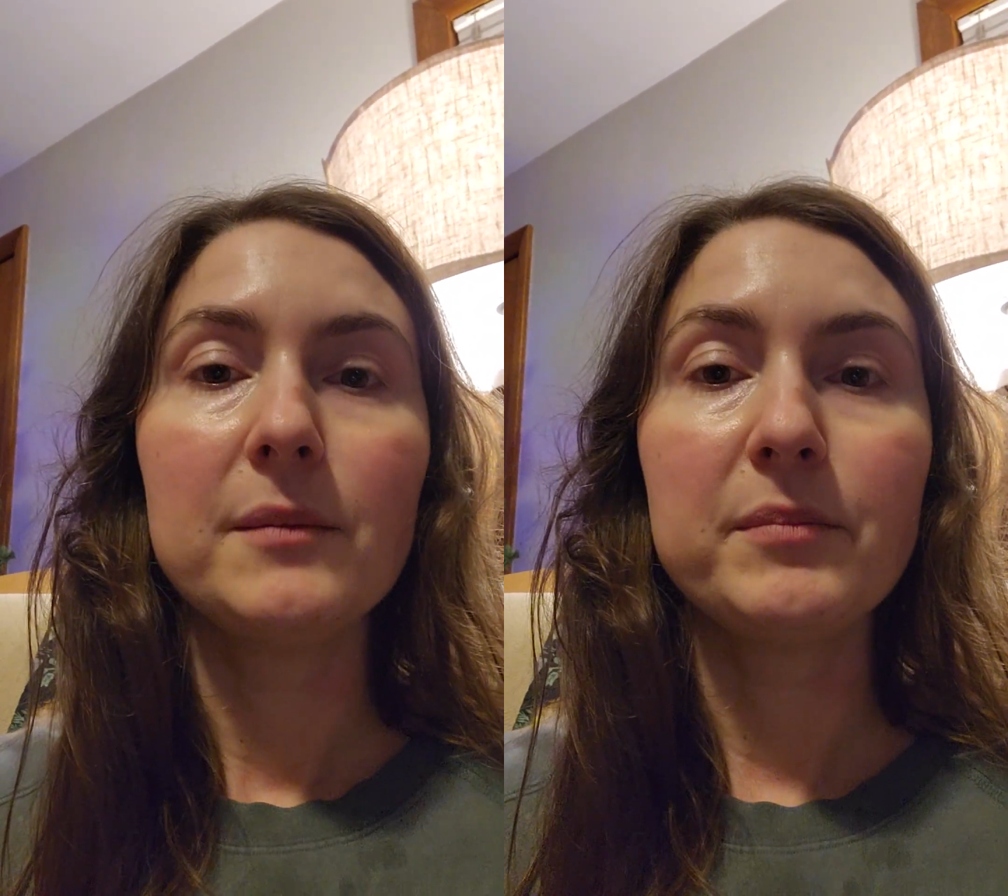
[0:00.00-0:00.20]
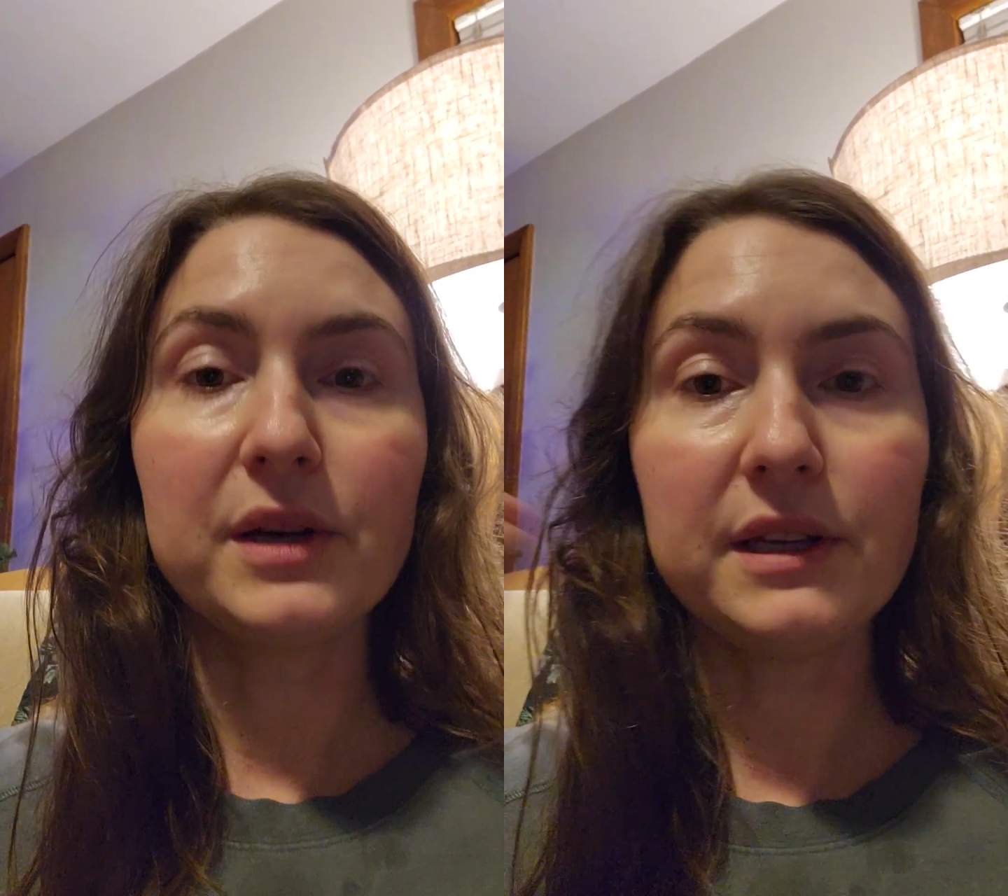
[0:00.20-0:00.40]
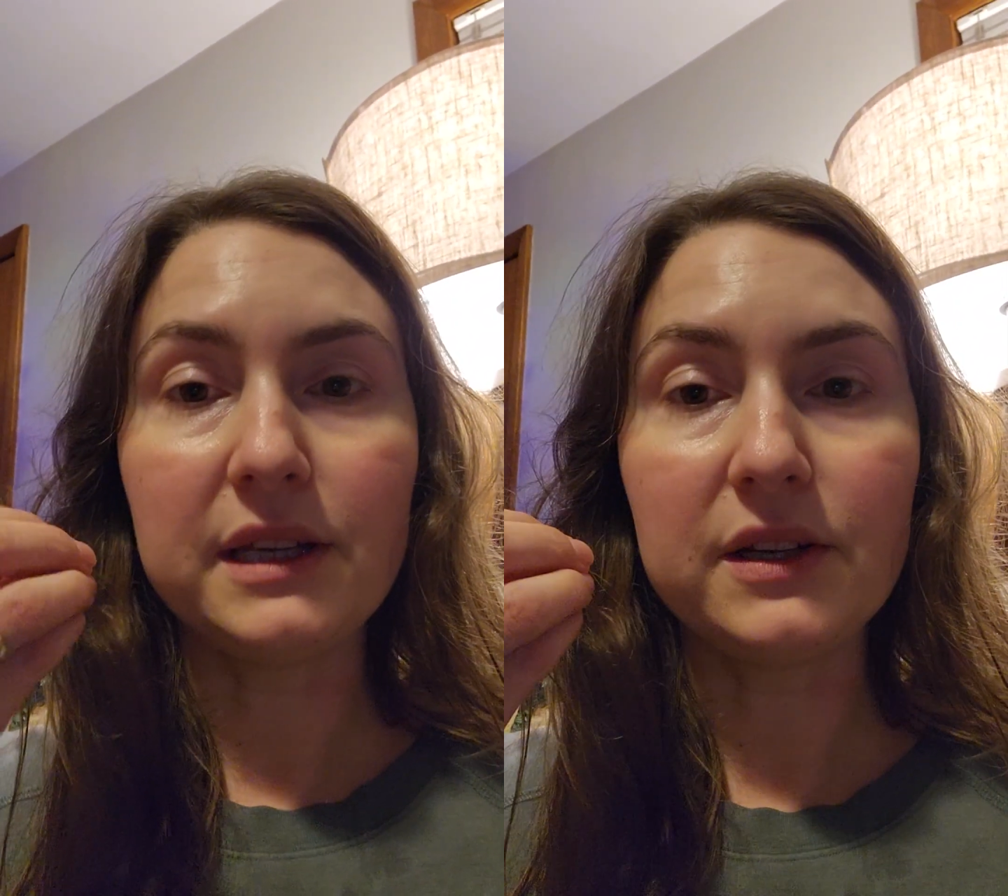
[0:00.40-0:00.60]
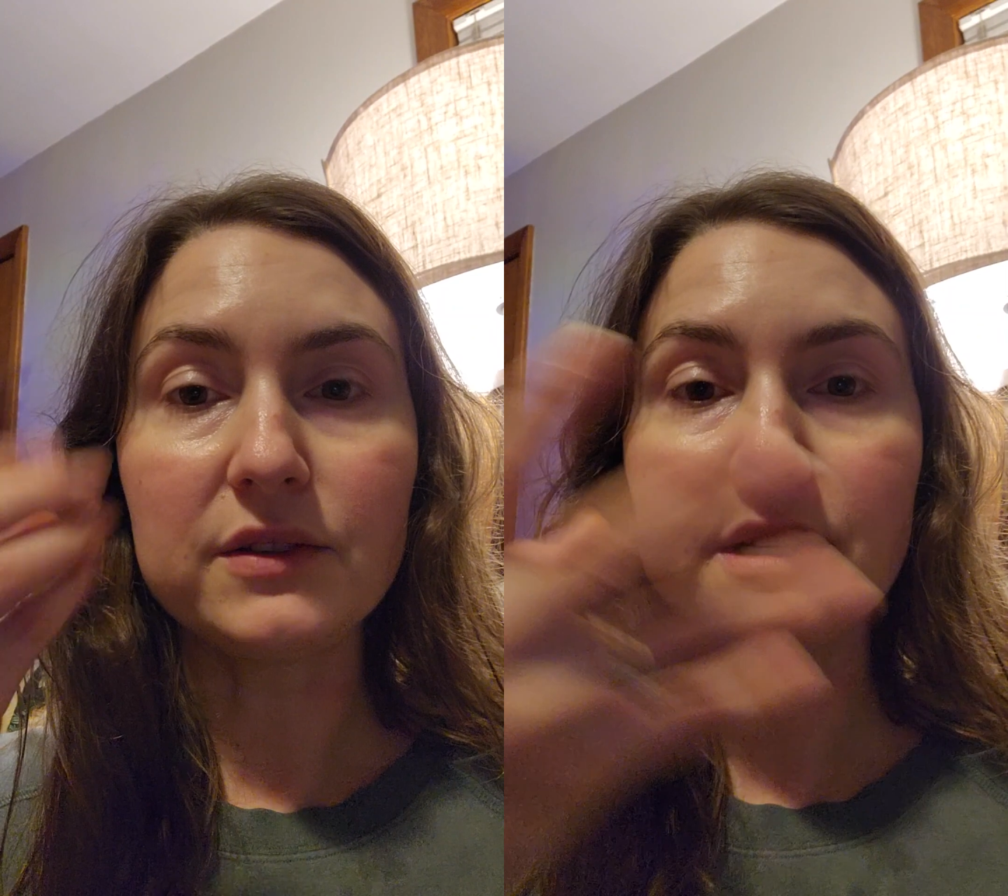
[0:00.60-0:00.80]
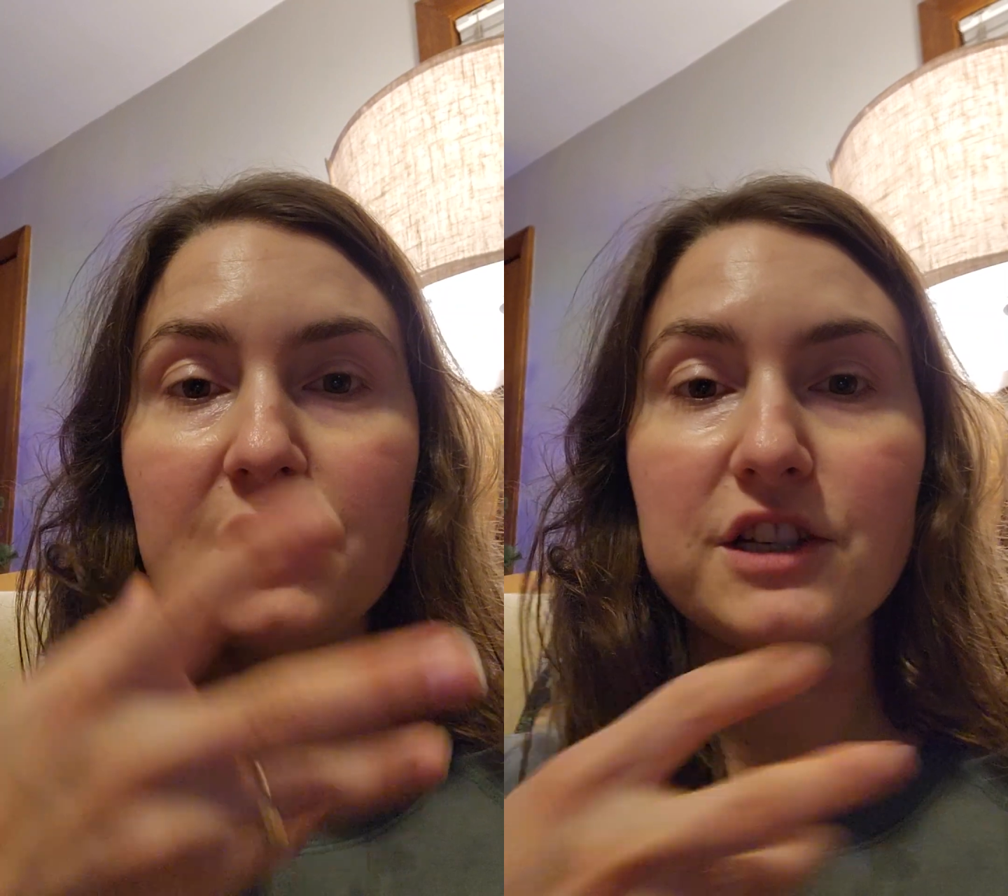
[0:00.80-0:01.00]
put
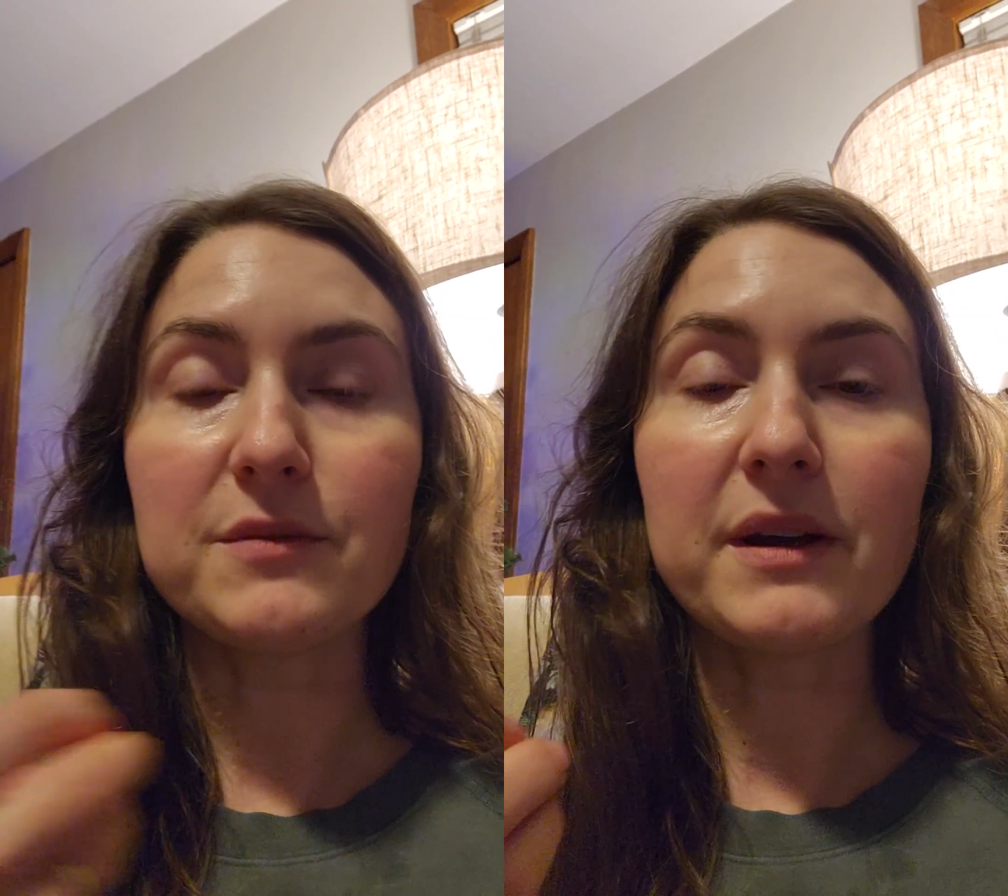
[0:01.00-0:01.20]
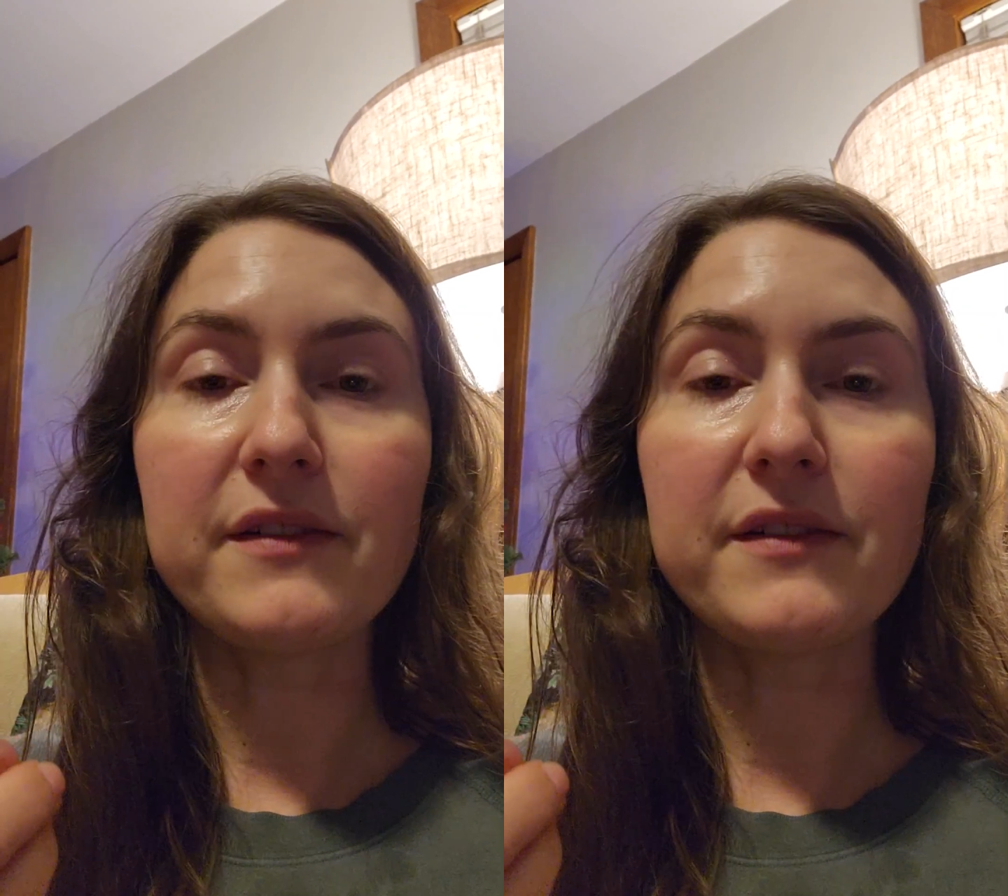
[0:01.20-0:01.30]
needles into my